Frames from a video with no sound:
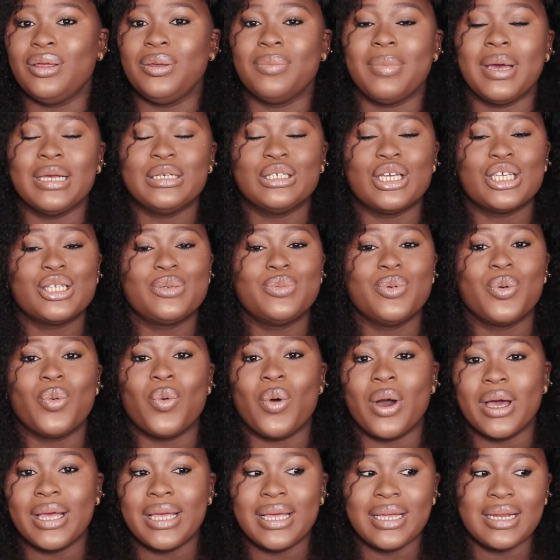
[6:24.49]
You might just be
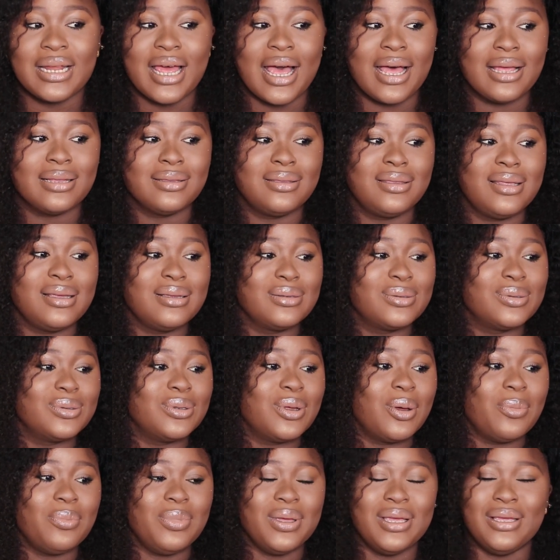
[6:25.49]
walking and things will
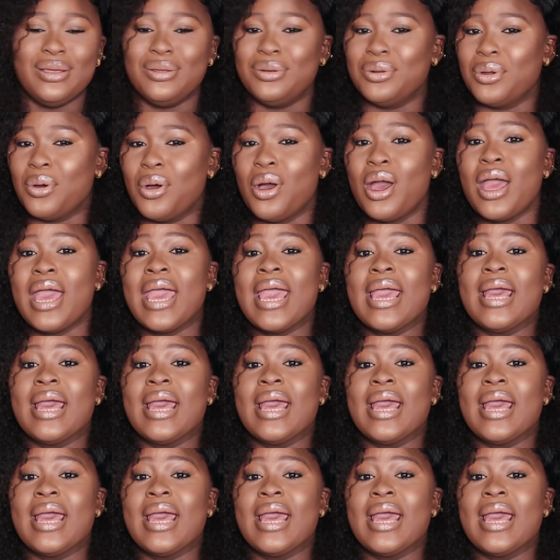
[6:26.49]
not be, you know,